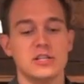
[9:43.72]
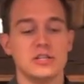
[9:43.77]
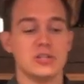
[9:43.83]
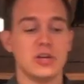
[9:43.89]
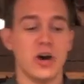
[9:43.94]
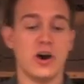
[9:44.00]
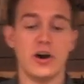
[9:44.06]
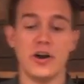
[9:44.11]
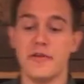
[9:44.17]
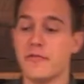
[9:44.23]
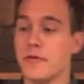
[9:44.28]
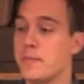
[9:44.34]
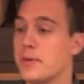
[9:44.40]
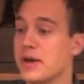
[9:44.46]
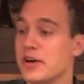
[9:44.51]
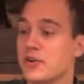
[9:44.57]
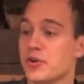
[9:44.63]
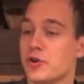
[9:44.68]
So if a
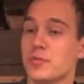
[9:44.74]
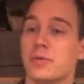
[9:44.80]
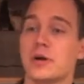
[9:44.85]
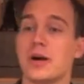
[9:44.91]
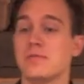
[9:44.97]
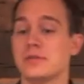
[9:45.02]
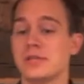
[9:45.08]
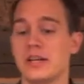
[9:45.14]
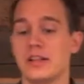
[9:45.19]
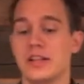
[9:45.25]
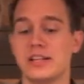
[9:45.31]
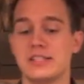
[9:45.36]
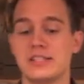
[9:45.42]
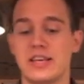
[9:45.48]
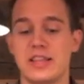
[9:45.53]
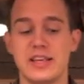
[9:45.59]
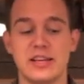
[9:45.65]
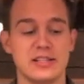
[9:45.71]
big group comes in,
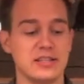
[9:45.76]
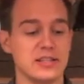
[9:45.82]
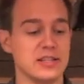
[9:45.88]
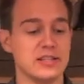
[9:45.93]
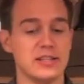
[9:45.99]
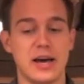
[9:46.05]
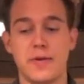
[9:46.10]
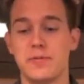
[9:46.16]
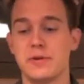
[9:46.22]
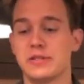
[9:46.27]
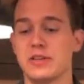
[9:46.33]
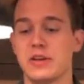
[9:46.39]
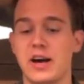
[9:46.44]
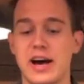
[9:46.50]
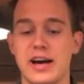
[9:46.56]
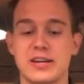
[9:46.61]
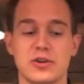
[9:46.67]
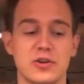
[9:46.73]
let's say this happens a
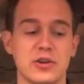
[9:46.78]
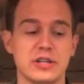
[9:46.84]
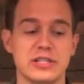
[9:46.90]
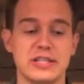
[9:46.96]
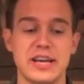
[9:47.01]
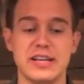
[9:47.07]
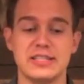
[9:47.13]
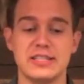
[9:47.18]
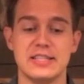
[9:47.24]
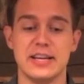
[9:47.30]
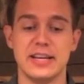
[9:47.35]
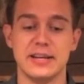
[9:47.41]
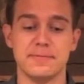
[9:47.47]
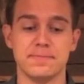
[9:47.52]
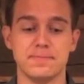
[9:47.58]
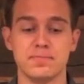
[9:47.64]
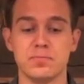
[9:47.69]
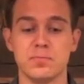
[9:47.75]
lot, or a
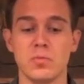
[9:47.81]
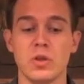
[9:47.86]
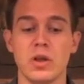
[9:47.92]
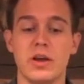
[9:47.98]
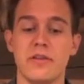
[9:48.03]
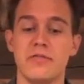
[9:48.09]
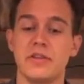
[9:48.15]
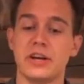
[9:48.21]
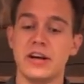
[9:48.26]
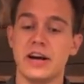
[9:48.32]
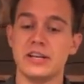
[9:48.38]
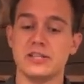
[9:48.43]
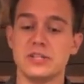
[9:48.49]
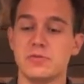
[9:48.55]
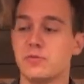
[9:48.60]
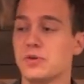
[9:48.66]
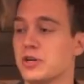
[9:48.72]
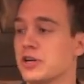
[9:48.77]
tasting, if the
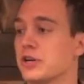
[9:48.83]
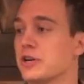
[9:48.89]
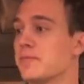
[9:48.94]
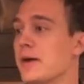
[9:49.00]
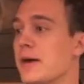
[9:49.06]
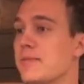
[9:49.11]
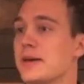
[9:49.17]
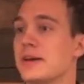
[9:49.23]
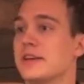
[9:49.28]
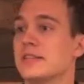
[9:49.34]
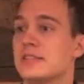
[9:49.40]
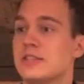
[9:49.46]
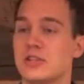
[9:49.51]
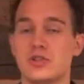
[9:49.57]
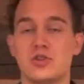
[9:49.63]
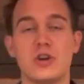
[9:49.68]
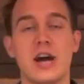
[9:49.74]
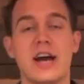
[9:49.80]
customer maybe is
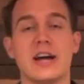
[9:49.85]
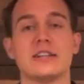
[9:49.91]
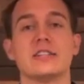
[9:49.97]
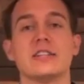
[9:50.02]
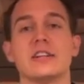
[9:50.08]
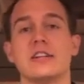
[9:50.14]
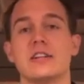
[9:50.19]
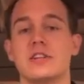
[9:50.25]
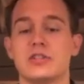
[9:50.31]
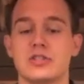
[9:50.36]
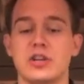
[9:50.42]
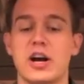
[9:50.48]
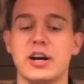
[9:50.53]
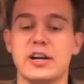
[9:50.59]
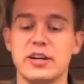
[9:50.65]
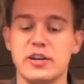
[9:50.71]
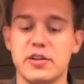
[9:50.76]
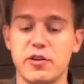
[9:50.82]
distracted and they're
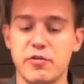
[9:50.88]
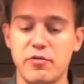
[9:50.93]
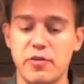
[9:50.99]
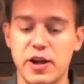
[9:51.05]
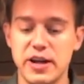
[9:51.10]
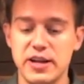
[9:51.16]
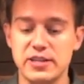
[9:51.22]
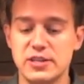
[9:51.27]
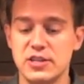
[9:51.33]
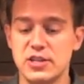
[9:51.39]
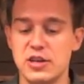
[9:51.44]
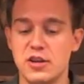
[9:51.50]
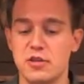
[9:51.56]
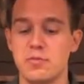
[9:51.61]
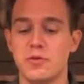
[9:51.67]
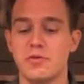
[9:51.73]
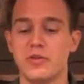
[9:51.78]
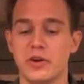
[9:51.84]
talking to their friends and you
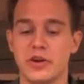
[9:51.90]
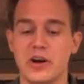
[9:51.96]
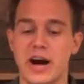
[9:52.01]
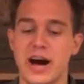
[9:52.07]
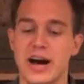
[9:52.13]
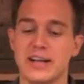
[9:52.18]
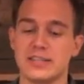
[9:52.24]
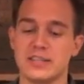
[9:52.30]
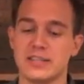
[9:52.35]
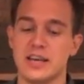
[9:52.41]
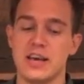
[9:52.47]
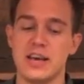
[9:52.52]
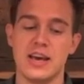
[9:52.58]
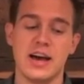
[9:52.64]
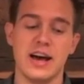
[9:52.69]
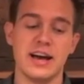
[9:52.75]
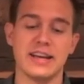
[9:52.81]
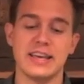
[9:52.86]
need to move their glass,
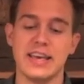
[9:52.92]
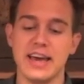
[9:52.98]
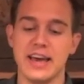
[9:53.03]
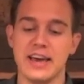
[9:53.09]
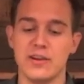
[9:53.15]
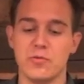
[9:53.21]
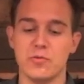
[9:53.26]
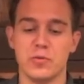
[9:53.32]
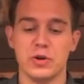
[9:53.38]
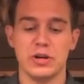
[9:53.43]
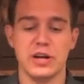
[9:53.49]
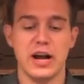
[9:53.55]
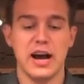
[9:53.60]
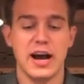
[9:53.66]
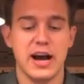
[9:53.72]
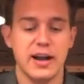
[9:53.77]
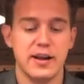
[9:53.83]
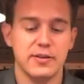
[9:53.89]
again, we're
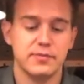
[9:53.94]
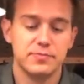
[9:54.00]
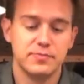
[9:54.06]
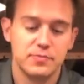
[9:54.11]
not